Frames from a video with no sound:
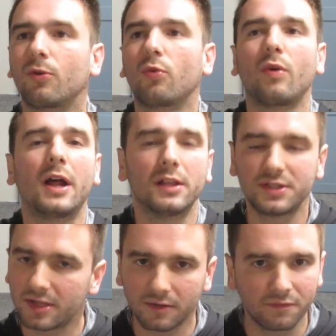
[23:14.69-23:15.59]

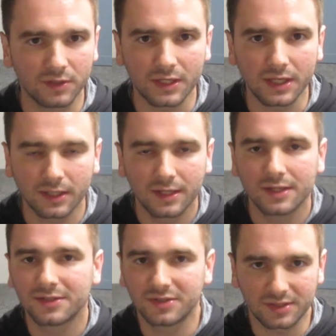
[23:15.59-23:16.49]
relatively
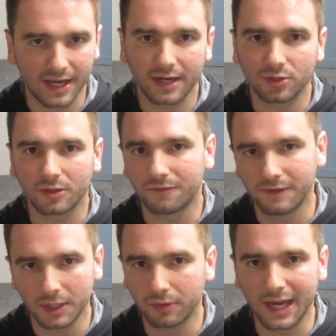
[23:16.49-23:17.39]
standard
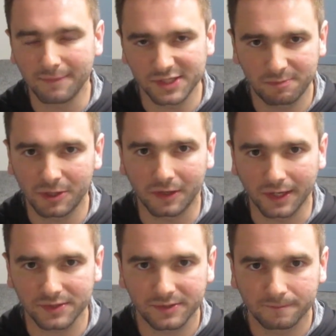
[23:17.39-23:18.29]
video game
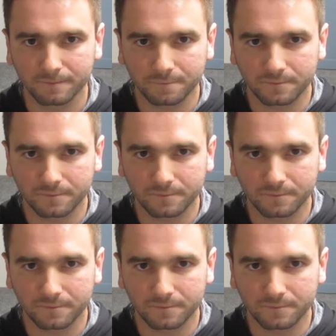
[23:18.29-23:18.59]
experience.